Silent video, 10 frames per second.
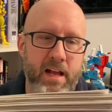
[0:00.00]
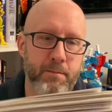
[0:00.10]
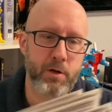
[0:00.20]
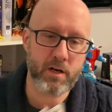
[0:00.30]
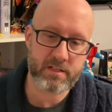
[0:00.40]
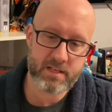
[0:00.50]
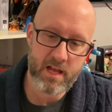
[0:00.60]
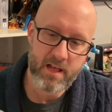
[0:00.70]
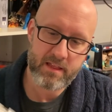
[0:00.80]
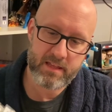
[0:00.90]
of books.
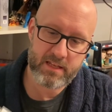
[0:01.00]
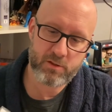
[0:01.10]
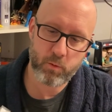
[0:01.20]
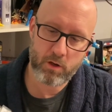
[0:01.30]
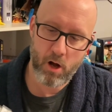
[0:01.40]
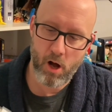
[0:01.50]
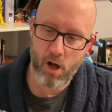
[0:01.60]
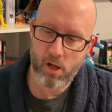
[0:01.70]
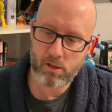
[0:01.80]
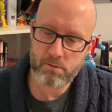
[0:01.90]
These were
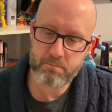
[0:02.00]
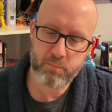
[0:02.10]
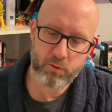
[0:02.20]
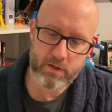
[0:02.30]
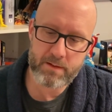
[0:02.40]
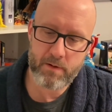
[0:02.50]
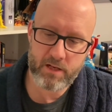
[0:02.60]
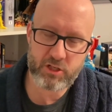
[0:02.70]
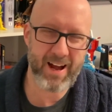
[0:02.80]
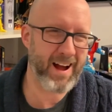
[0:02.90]
all pretty
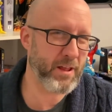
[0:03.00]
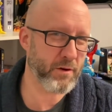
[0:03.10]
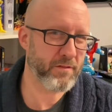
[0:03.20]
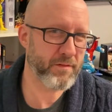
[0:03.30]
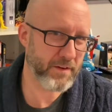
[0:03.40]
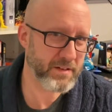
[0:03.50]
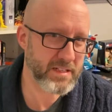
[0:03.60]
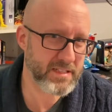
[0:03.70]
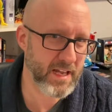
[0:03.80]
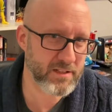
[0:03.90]
much either 50
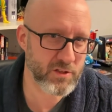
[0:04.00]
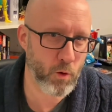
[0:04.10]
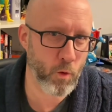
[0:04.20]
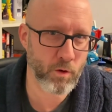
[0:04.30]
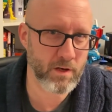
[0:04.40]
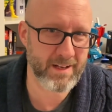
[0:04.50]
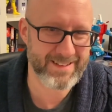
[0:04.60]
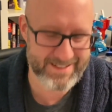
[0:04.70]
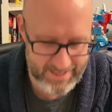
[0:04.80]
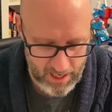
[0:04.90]
cents or
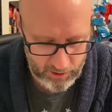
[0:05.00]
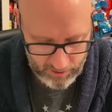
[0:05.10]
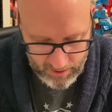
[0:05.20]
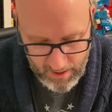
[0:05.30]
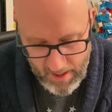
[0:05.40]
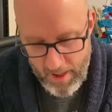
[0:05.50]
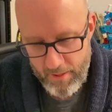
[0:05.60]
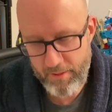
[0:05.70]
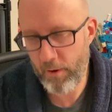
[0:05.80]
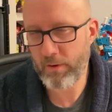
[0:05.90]
$1,
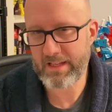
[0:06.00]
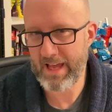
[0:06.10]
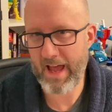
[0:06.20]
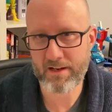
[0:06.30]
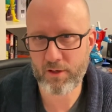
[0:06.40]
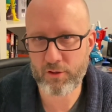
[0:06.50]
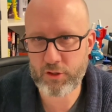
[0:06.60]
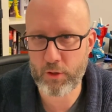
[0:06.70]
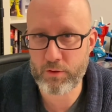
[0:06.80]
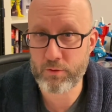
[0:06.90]
though at the end I'll
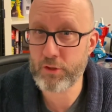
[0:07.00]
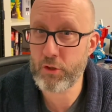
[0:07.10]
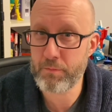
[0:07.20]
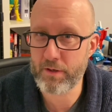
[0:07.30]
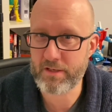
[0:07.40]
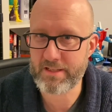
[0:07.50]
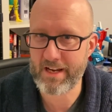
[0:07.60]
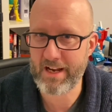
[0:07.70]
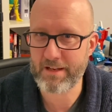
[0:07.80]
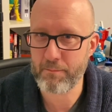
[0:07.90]
show you two books
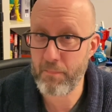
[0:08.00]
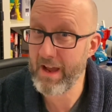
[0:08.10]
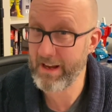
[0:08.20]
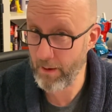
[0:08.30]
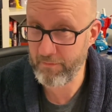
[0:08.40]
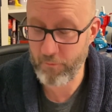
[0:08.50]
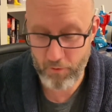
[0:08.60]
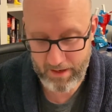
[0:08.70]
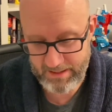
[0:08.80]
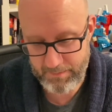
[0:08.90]
that I paid up
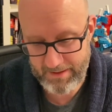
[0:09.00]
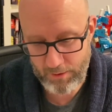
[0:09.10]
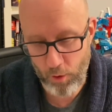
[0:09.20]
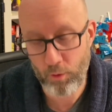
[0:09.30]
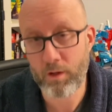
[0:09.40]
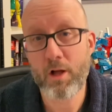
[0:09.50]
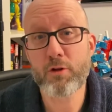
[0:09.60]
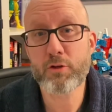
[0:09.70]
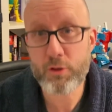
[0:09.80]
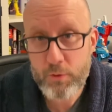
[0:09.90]
for and spent a whole
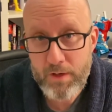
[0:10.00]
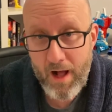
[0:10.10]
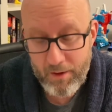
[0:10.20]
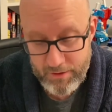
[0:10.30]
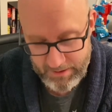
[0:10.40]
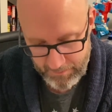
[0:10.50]
$2 a